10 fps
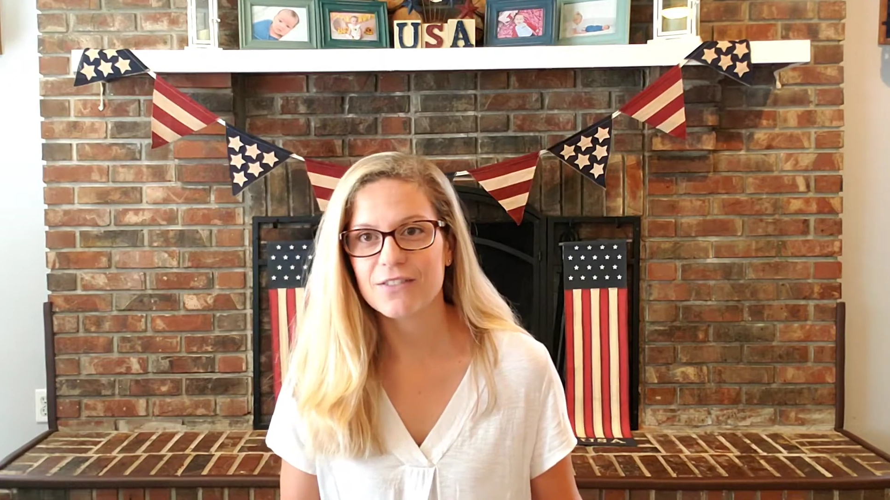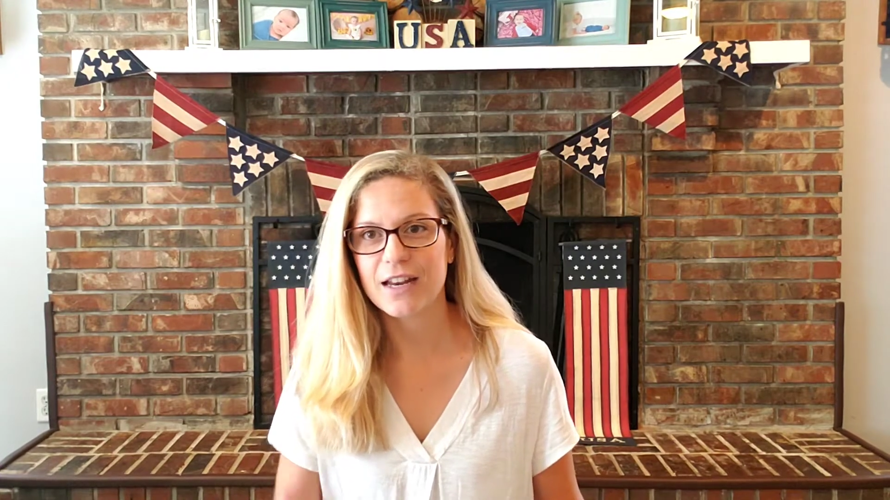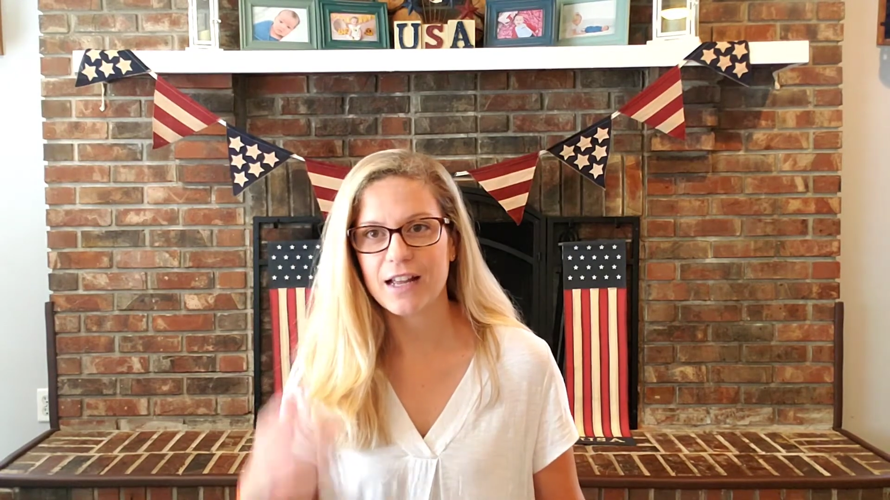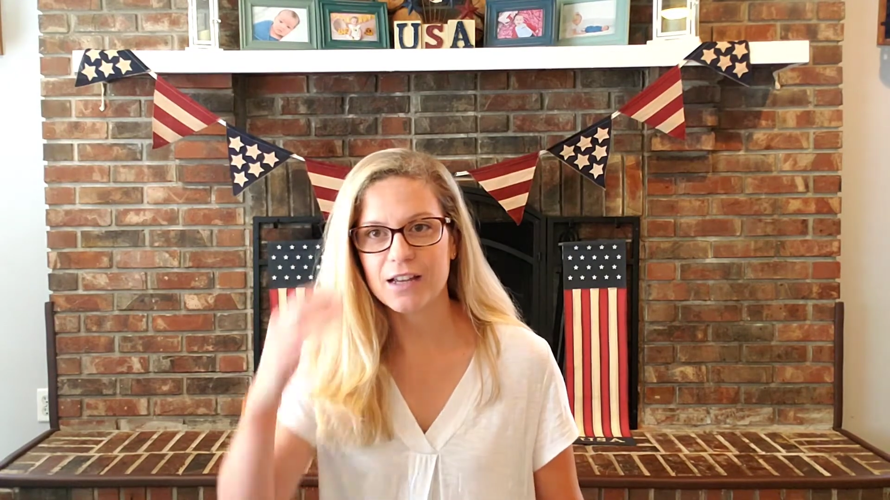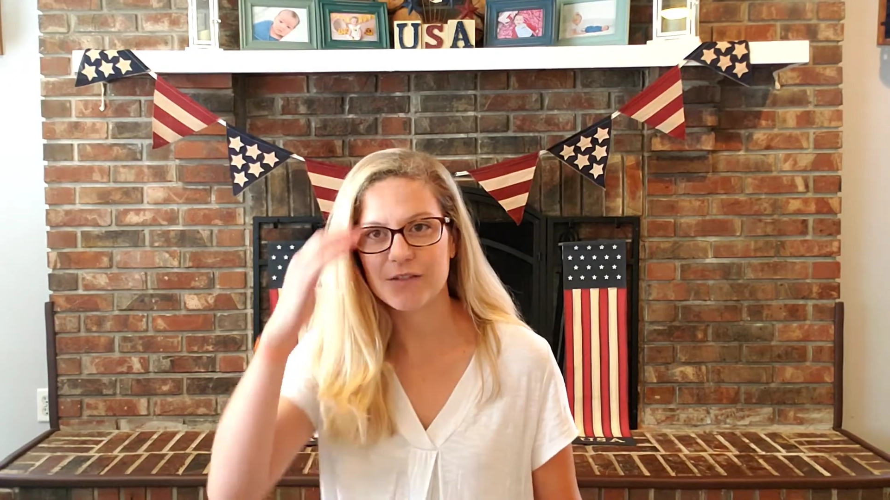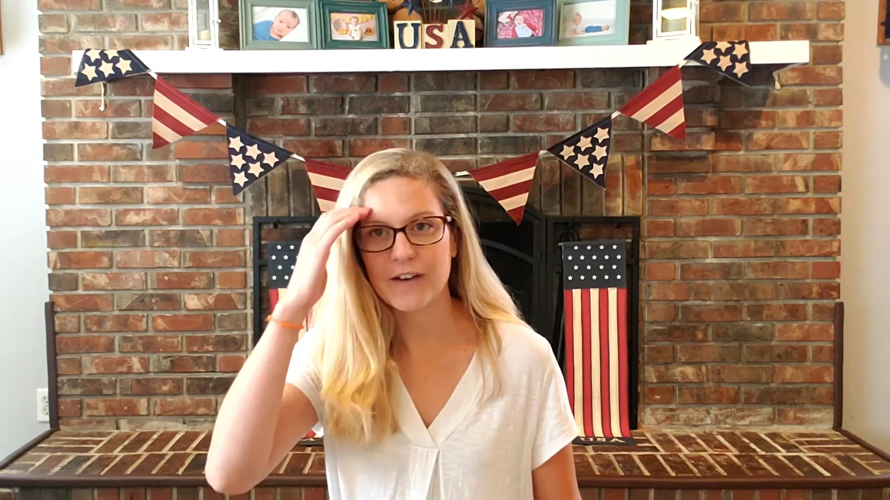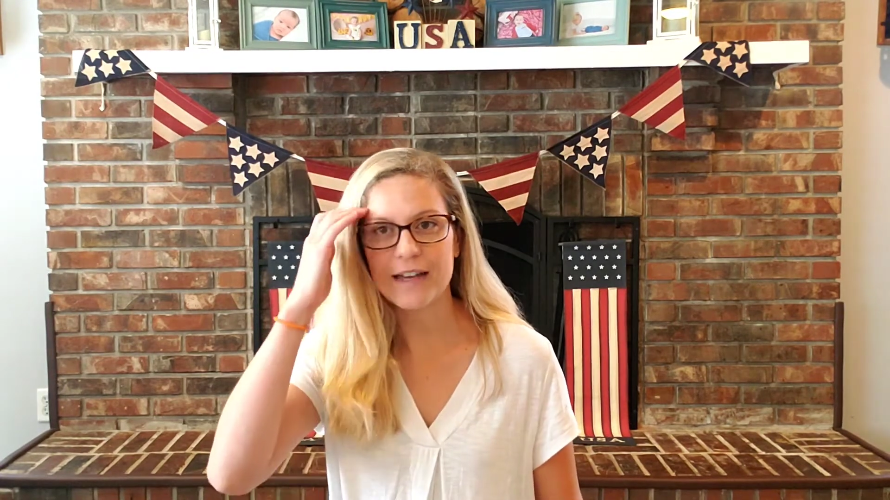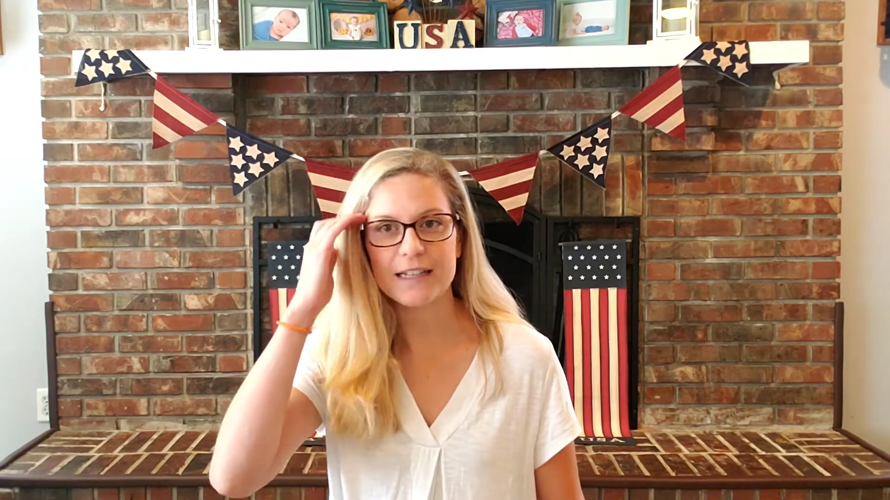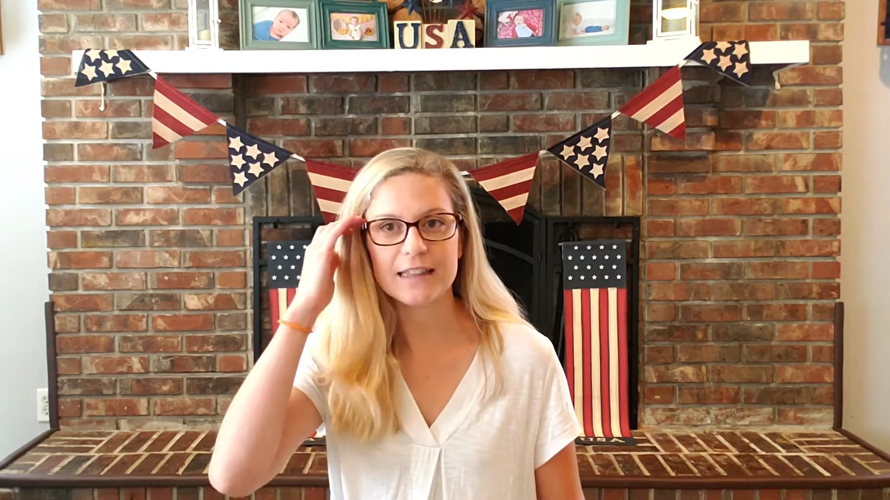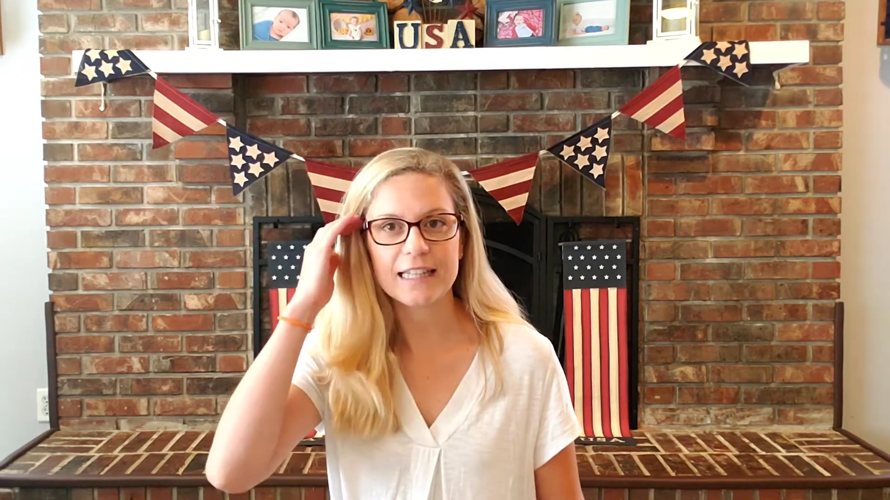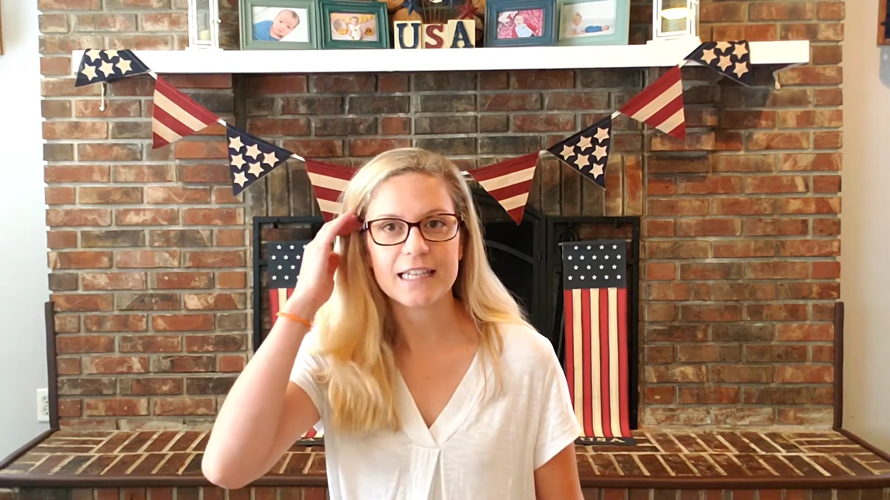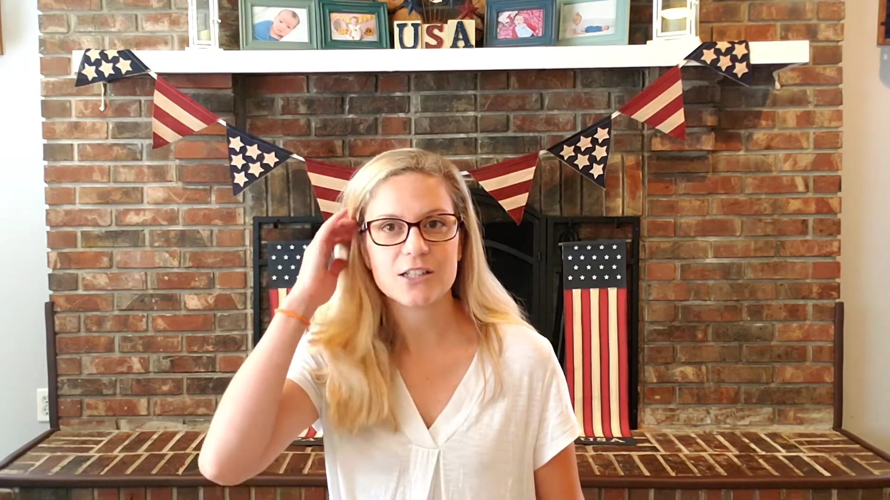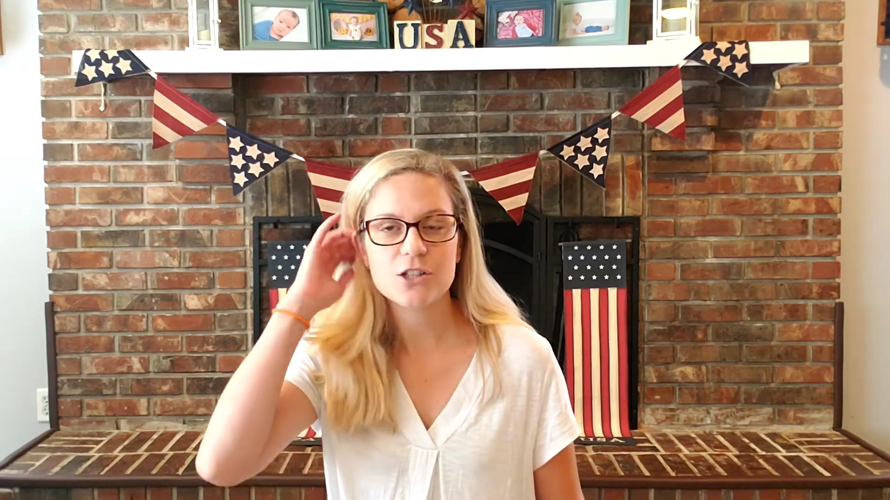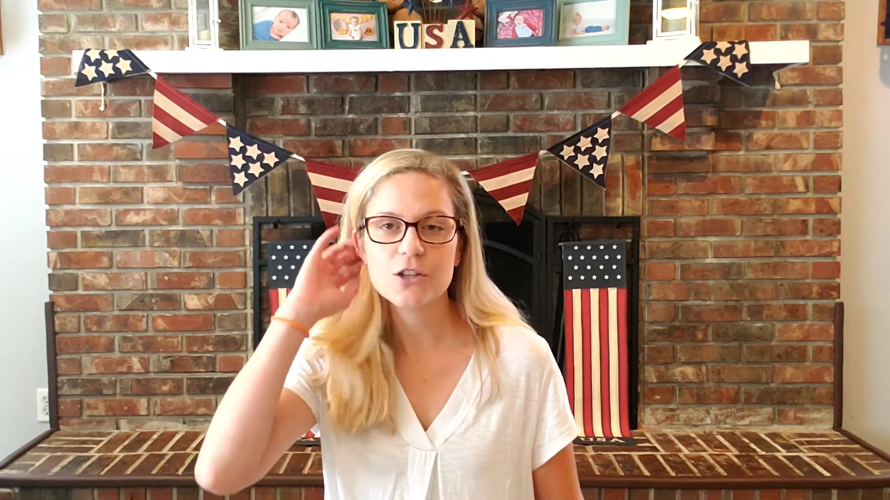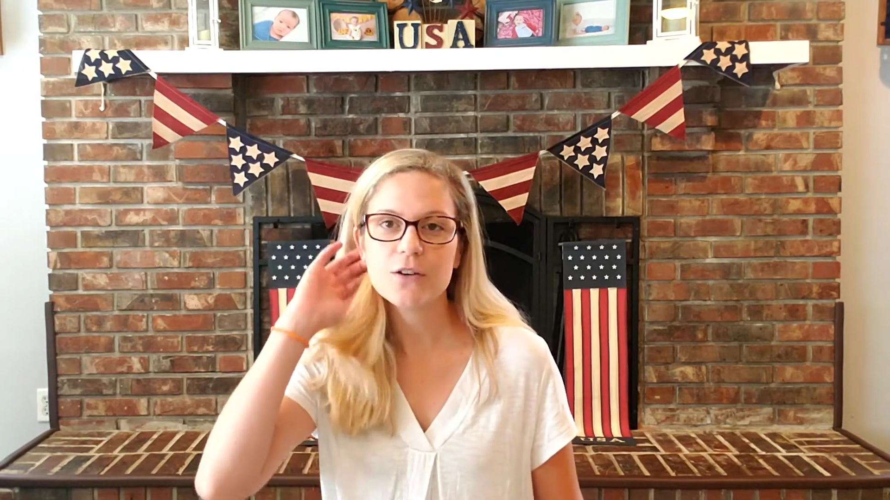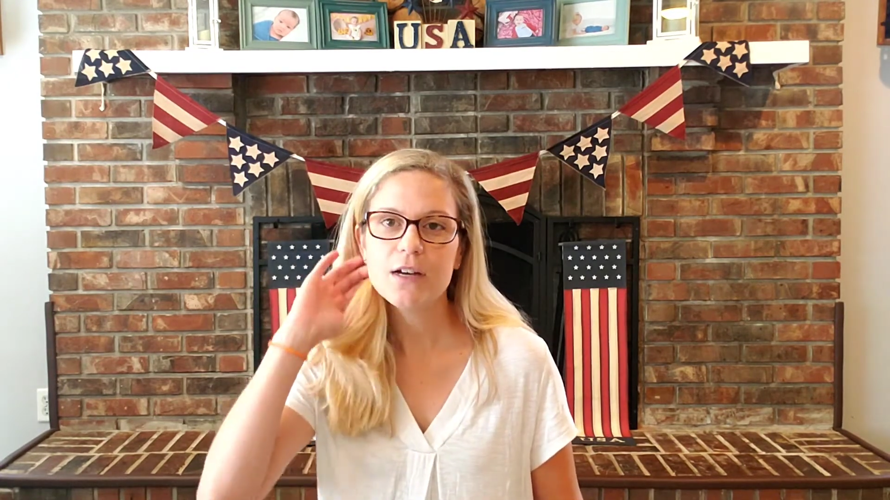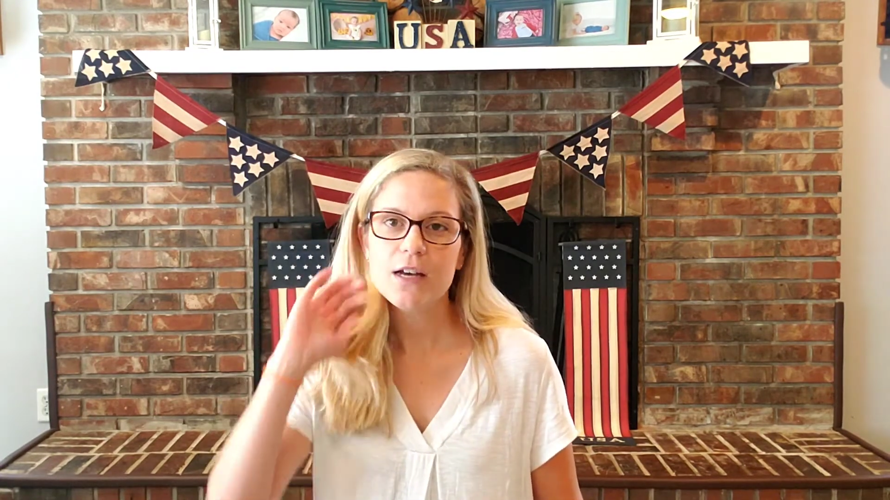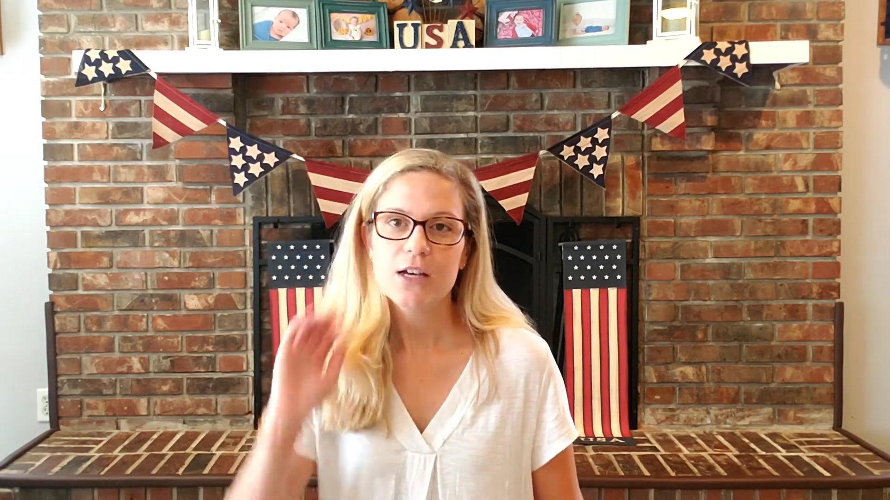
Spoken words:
that I could find and link to.